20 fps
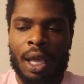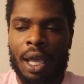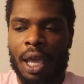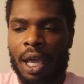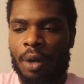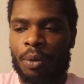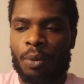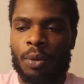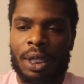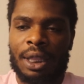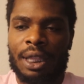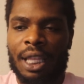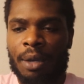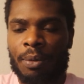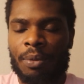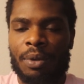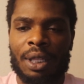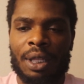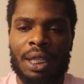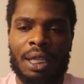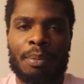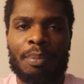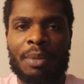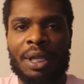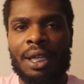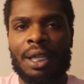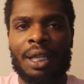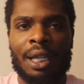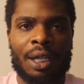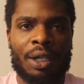and what they really
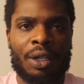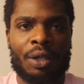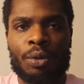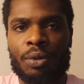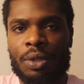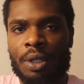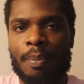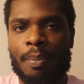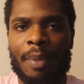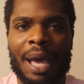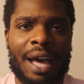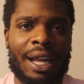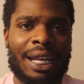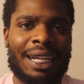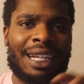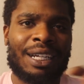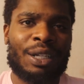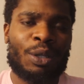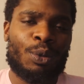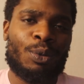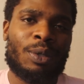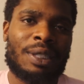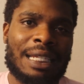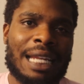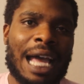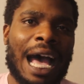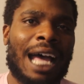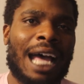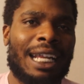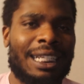mean and who's about it and who's
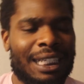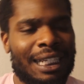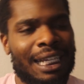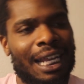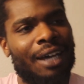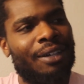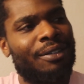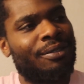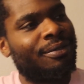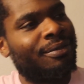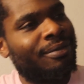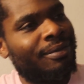not, you know.